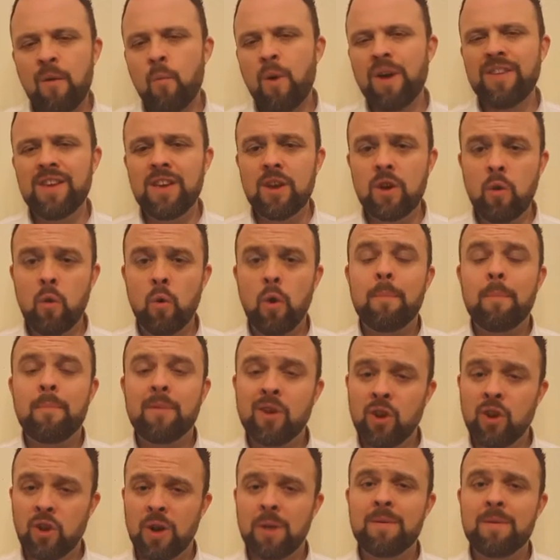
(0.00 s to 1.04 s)
And whether you call it
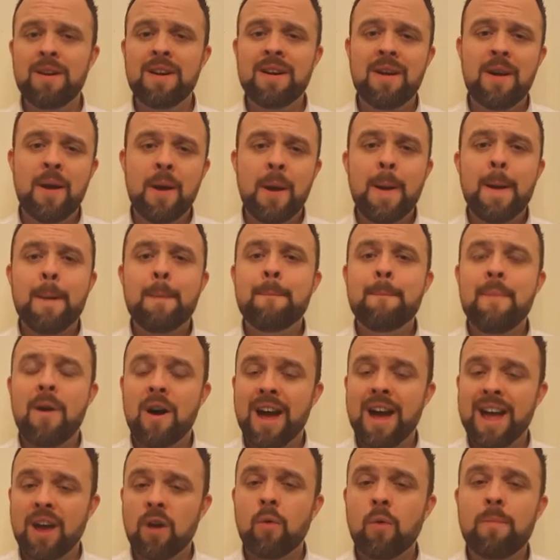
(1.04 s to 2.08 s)
procurement,
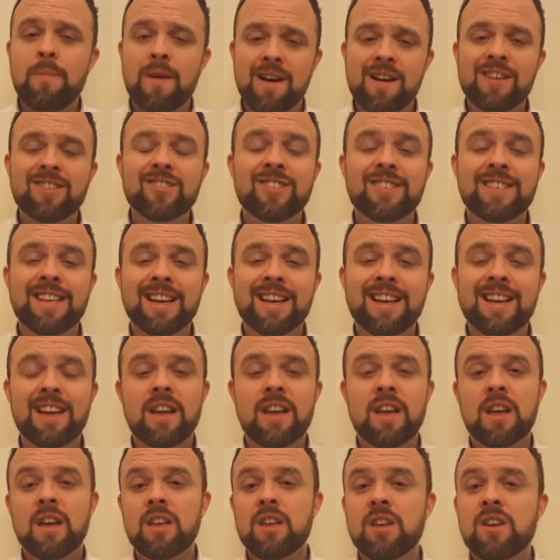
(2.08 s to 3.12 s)
buying or
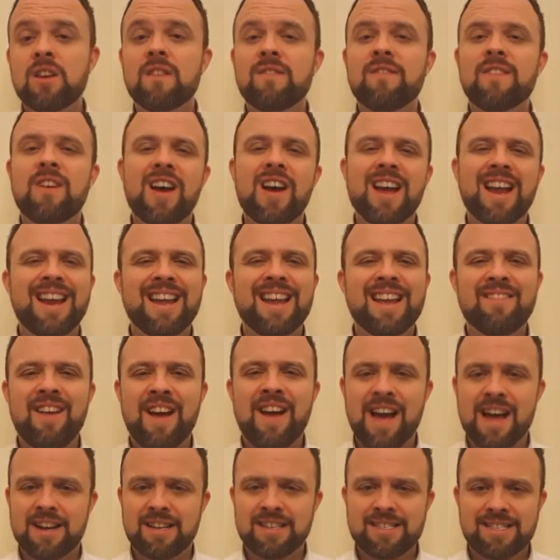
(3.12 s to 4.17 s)
purchasing, you'll have likely
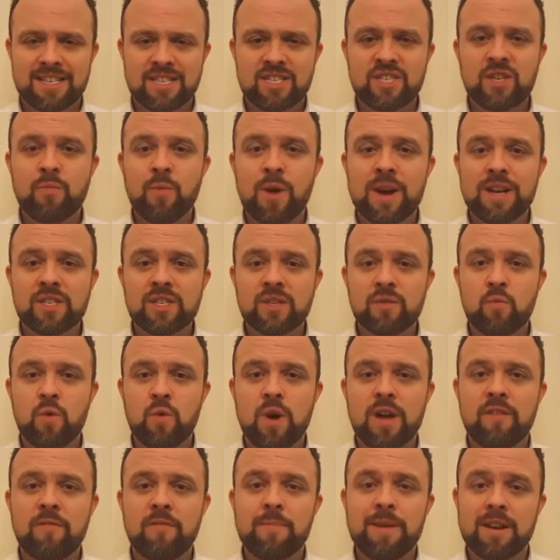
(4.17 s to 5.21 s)
have had a situation
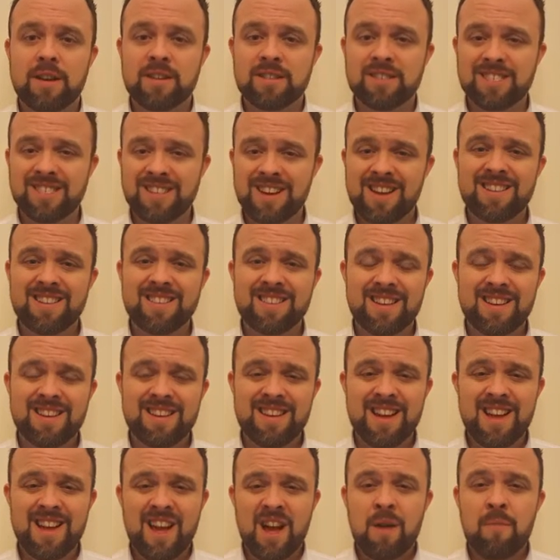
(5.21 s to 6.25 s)
where you've been
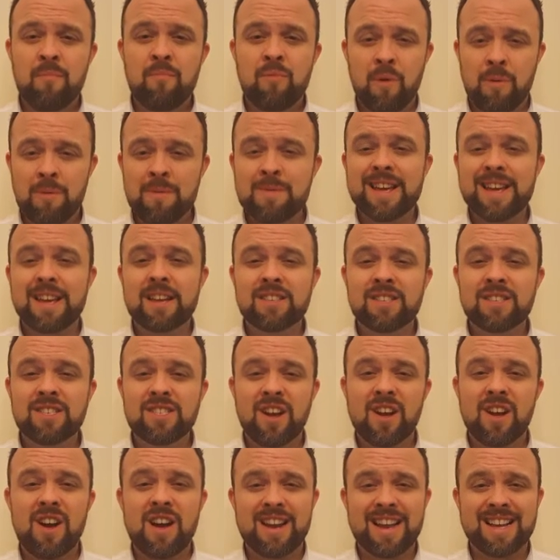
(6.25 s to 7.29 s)
uncertain and probably
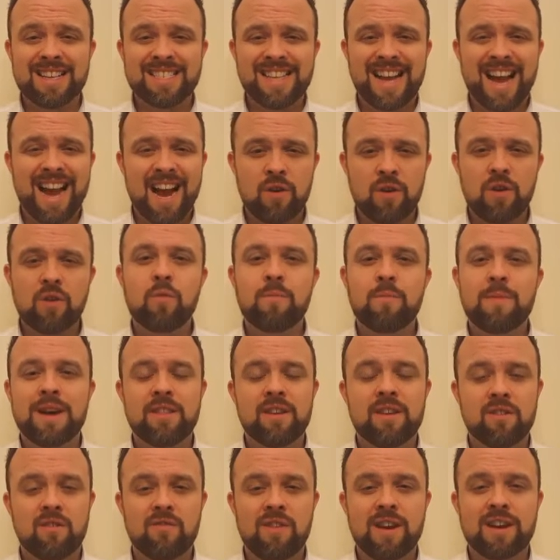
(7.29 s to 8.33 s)
concerned as to how you will
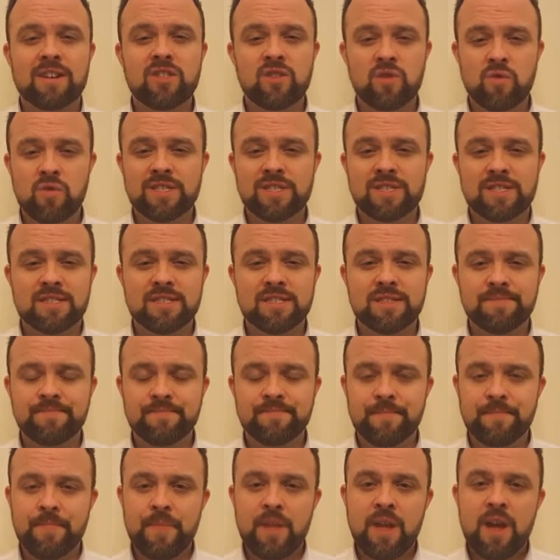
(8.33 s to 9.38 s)
make the correct choices.
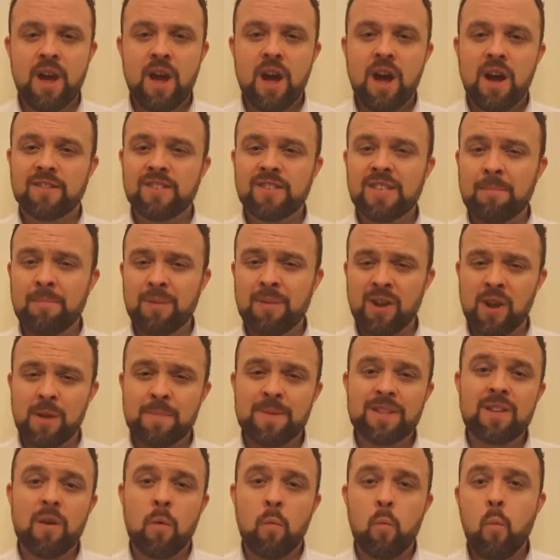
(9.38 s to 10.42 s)
I've seen
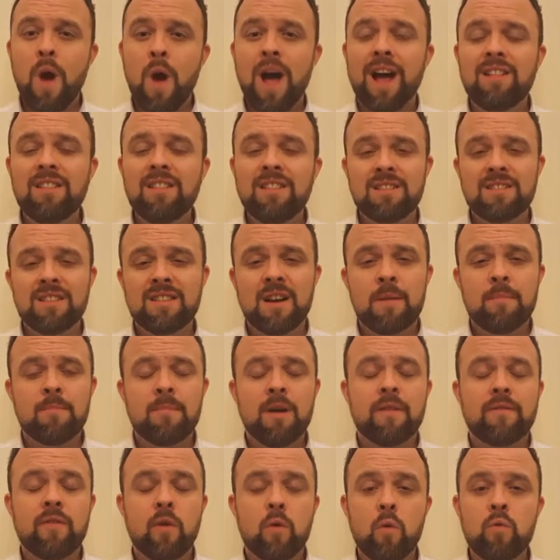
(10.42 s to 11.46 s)
procurement done well,
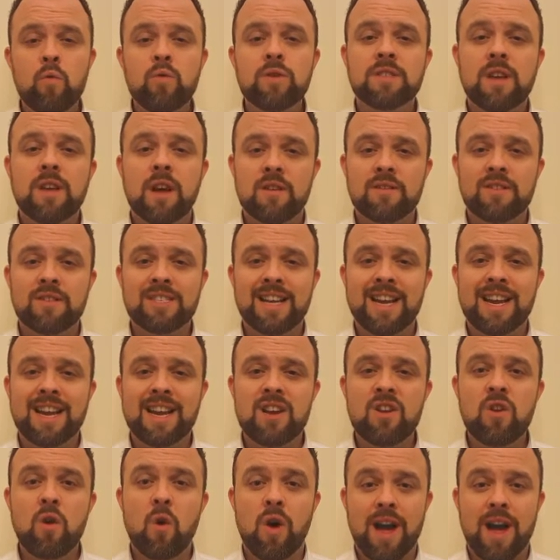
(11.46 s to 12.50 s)
but I've also
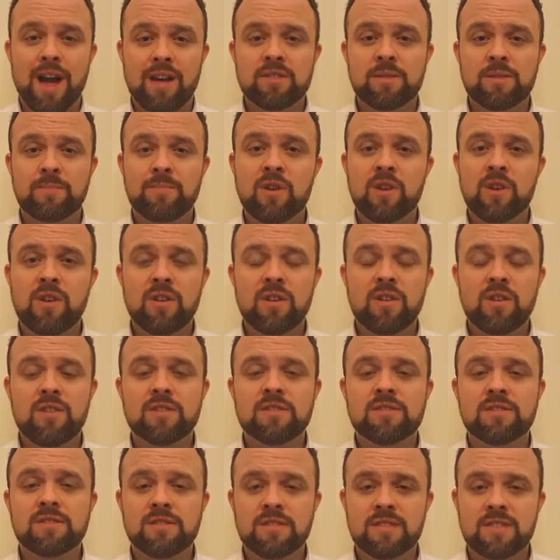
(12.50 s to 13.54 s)
seen not how to procure
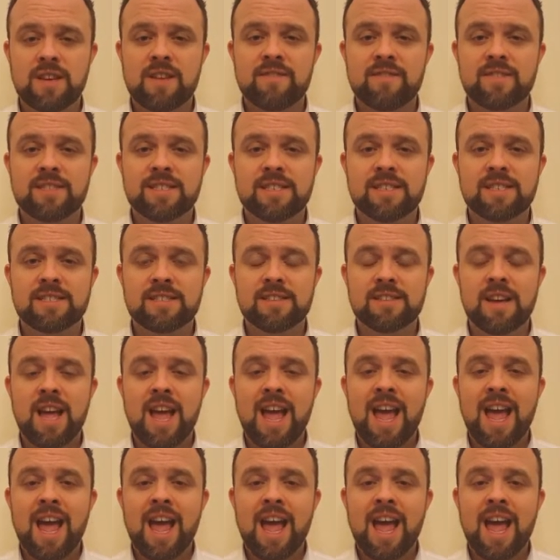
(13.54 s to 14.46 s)
goods and services.